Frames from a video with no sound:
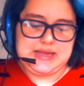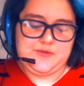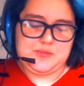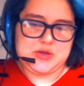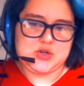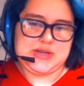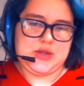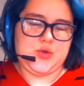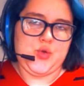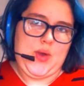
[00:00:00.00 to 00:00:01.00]
information
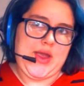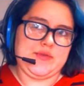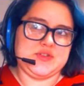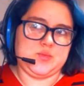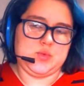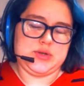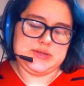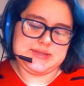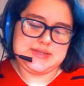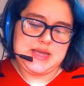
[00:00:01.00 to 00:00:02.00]
like who Iris
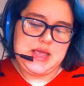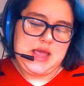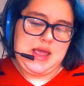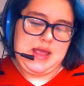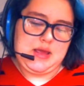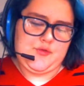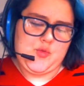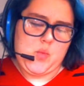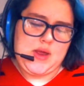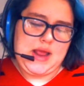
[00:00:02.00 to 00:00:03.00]
was. And
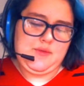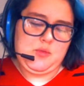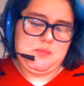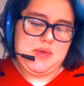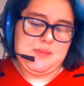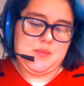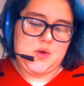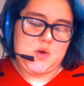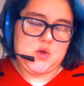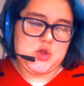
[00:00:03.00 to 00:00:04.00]
from what I
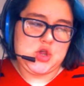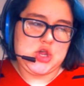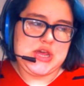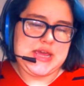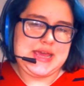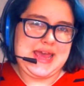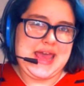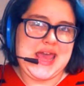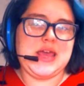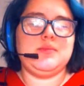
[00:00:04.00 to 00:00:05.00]
remember, she
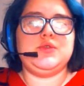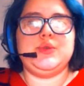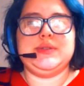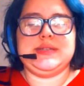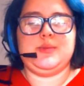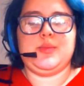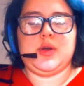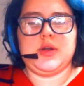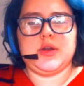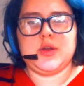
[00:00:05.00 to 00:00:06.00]
came to
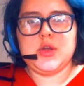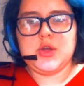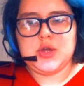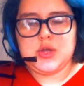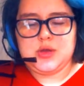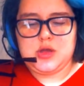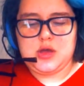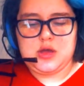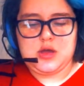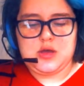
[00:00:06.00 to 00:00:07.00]
Sinbar
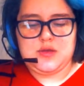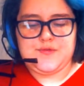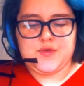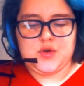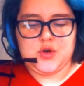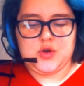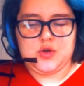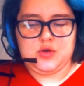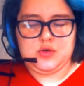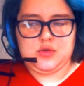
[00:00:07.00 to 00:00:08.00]

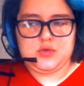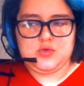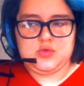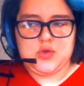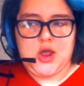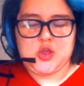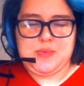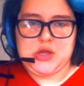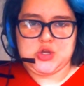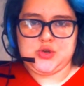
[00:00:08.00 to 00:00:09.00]
for
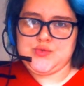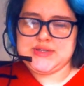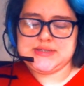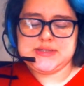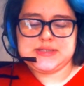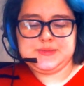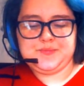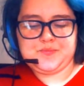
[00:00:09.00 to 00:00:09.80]
occupational reasons.